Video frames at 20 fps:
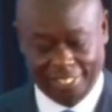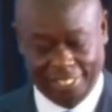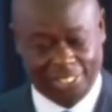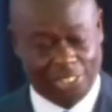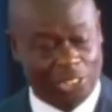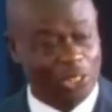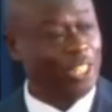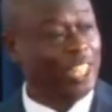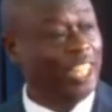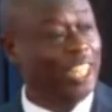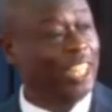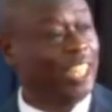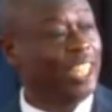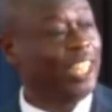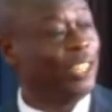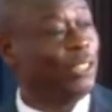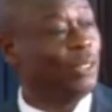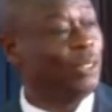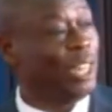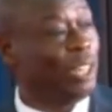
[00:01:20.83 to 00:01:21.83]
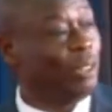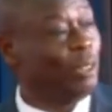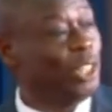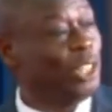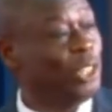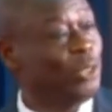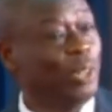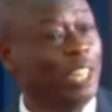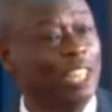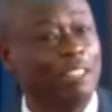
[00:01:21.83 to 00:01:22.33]
Today, you are
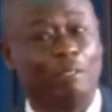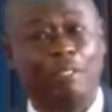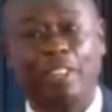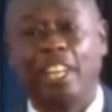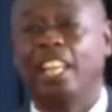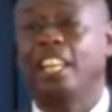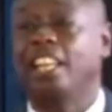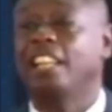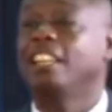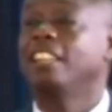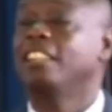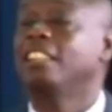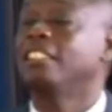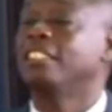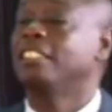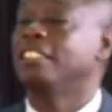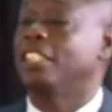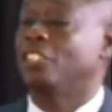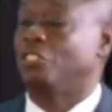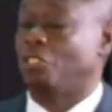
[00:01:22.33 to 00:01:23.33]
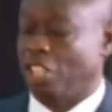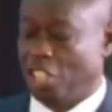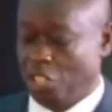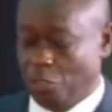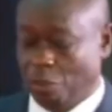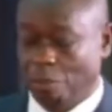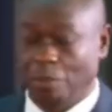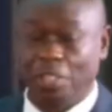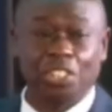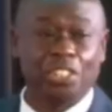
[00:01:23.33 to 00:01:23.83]
going to unveil the
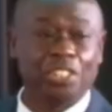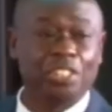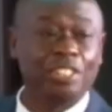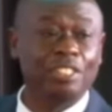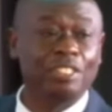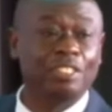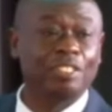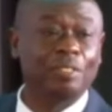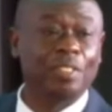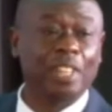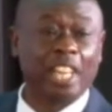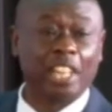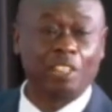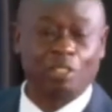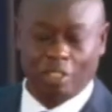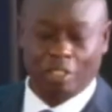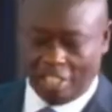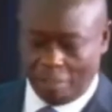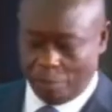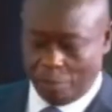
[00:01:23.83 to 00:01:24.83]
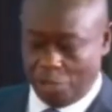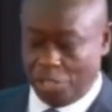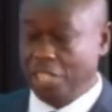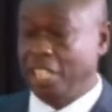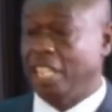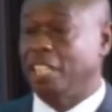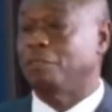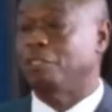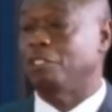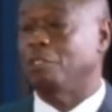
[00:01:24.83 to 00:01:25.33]
transformation of the Right Honorable
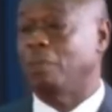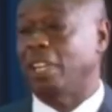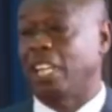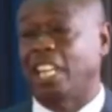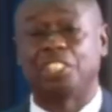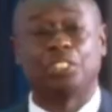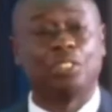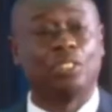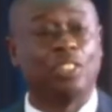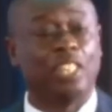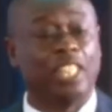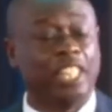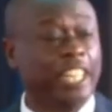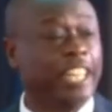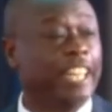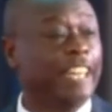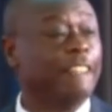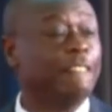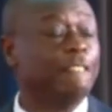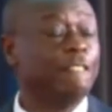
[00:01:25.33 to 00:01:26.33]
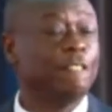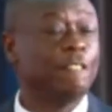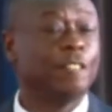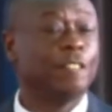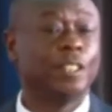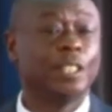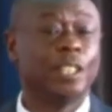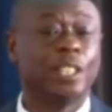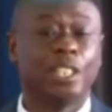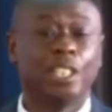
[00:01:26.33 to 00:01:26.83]
Odinga from a national leader
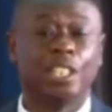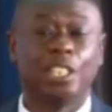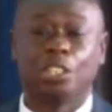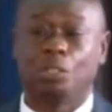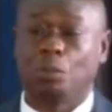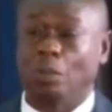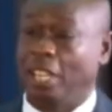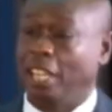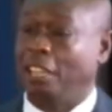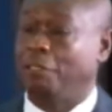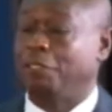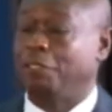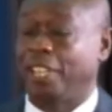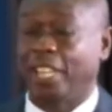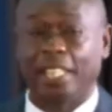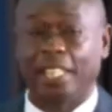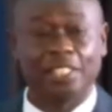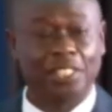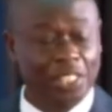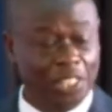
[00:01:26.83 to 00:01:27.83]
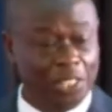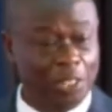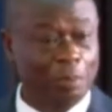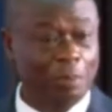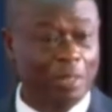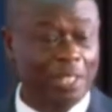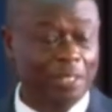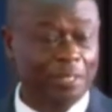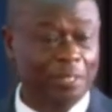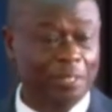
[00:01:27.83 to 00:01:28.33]
to an African statesman.